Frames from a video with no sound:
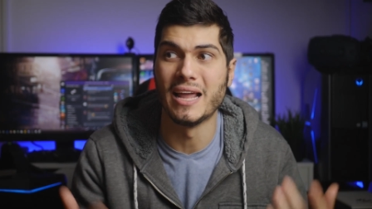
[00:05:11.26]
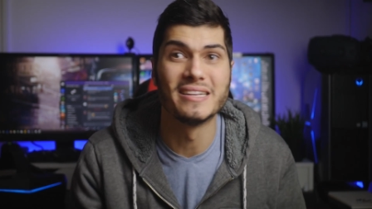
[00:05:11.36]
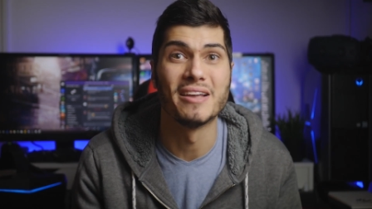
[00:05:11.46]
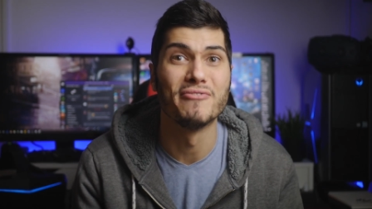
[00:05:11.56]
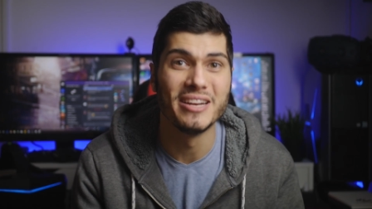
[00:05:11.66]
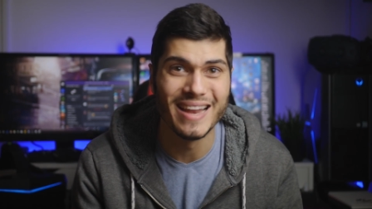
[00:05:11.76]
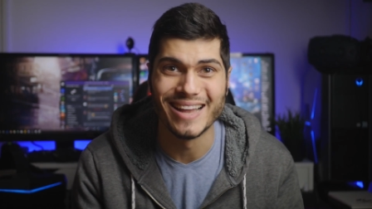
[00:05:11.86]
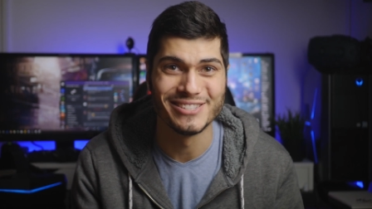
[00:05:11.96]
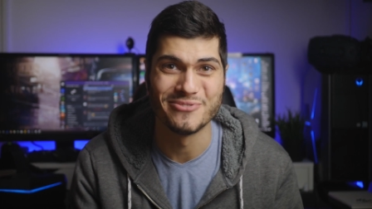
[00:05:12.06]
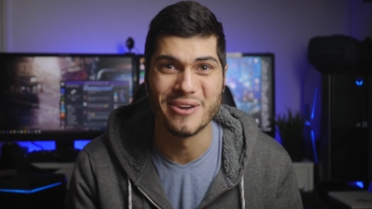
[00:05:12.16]
like something
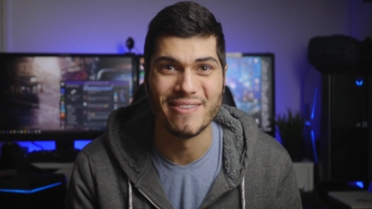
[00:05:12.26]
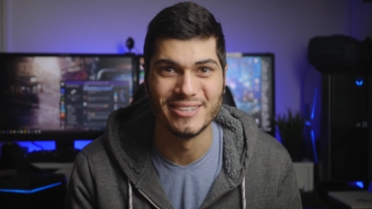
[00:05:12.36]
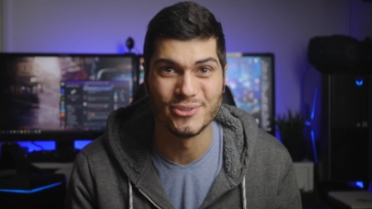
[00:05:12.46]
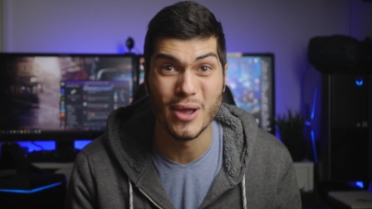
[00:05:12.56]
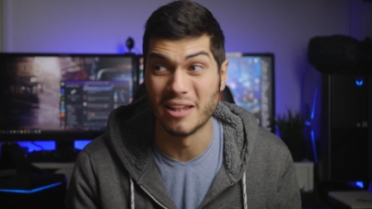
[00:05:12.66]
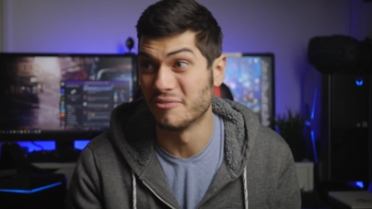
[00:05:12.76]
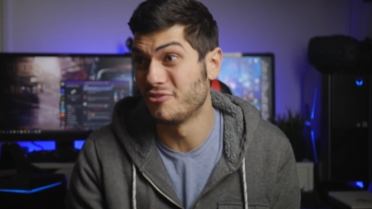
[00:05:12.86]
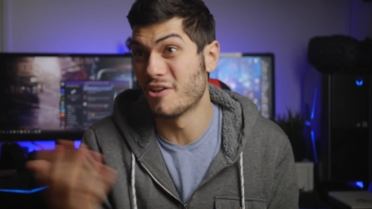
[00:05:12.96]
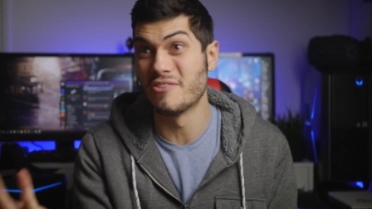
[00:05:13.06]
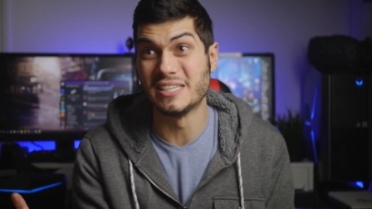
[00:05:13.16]
nice to have as well.
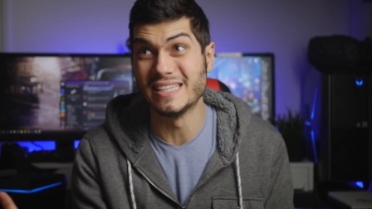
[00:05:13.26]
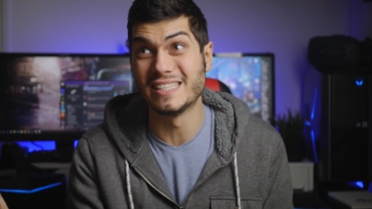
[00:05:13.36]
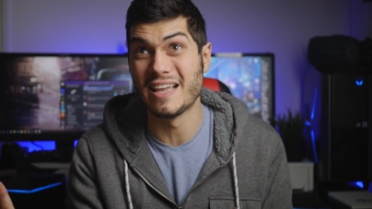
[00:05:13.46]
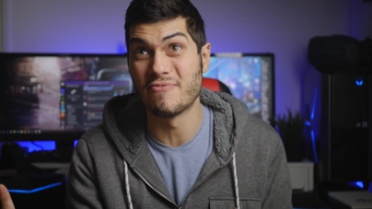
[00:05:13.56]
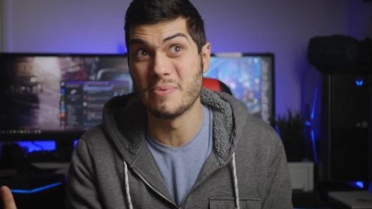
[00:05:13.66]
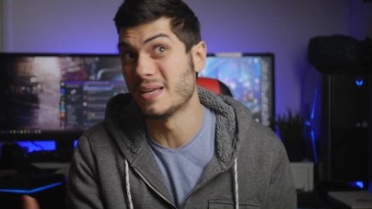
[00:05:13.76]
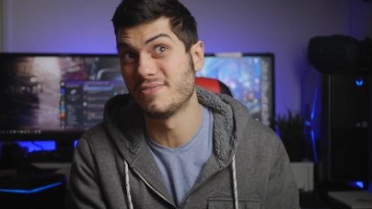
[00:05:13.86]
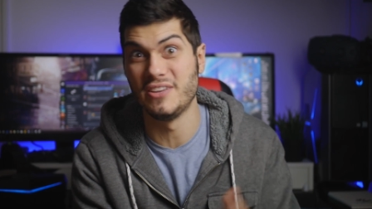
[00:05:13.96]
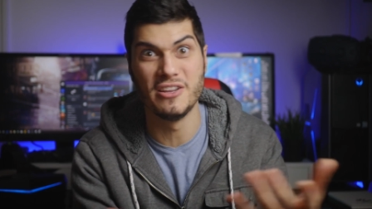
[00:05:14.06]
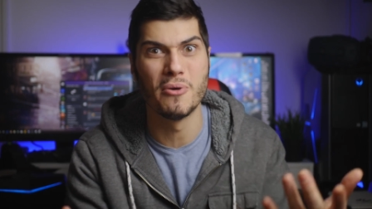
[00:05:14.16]
If you have a 60
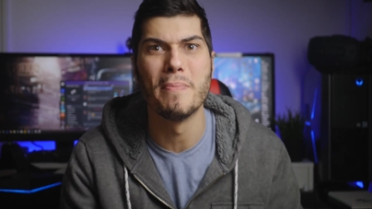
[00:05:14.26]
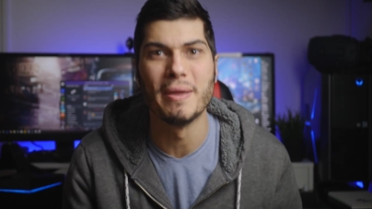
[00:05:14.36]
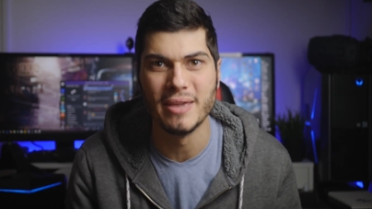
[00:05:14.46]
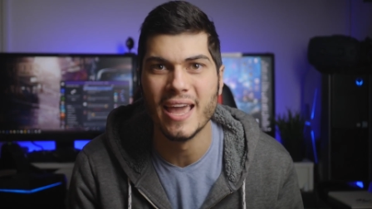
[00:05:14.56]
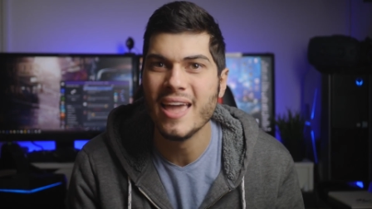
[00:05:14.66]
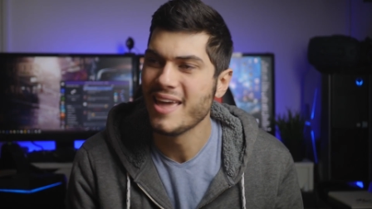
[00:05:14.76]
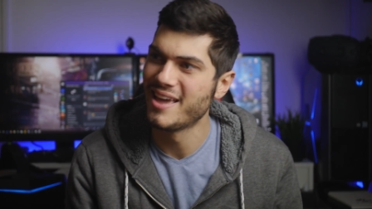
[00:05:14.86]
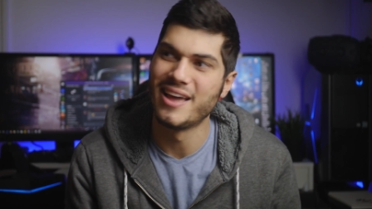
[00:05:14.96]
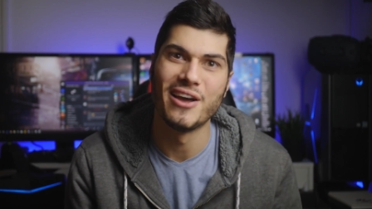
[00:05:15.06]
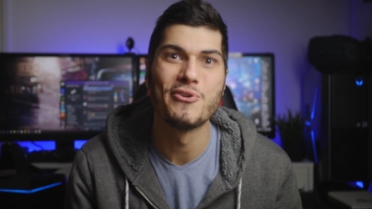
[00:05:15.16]
FPS video, maybe
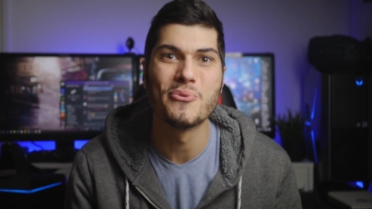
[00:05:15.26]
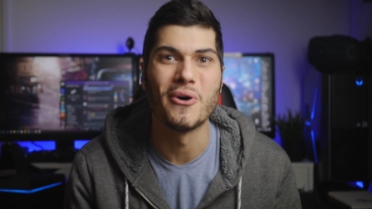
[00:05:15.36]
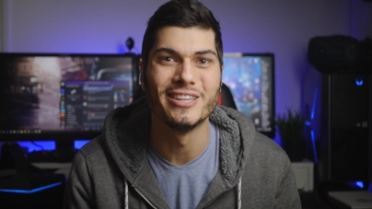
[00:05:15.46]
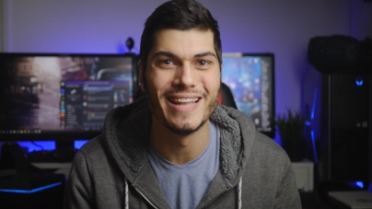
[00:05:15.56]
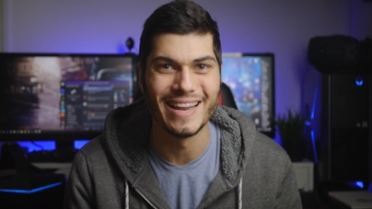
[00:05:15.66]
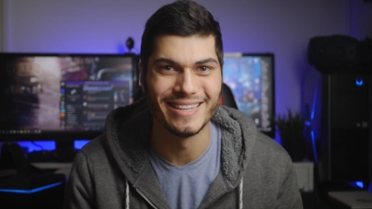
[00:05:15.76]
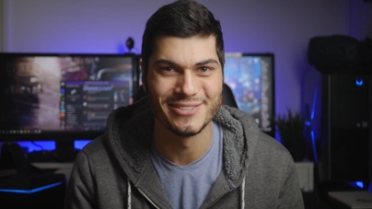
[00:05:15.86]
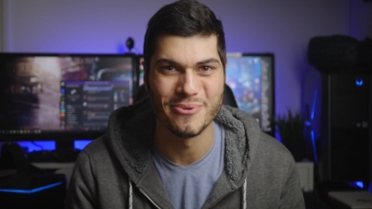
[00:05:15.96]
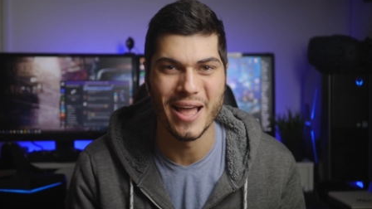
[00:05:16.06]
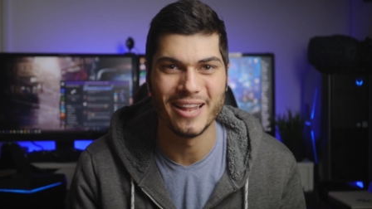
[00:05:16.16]
you want that
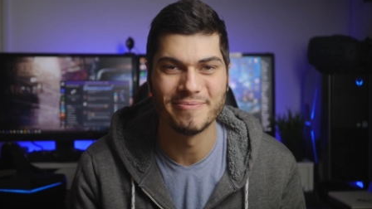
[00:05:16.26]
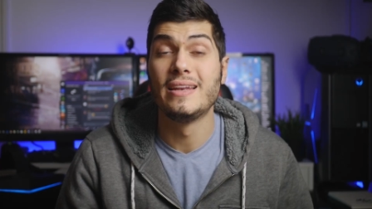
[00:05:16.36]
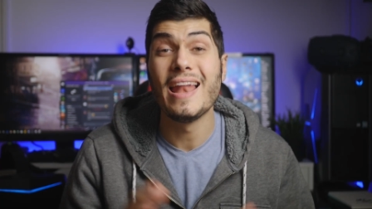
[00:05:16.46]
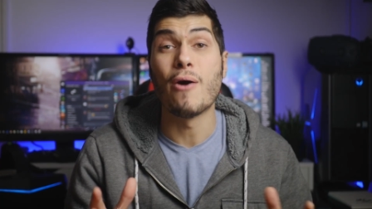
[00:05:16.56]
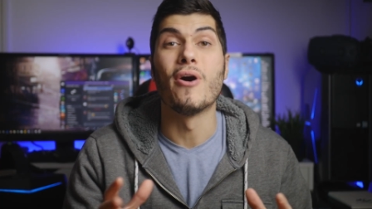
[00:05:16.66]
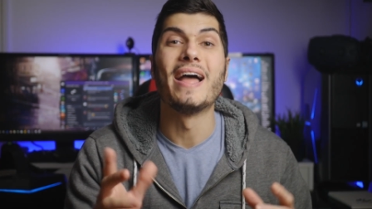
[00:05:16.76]
as well. Now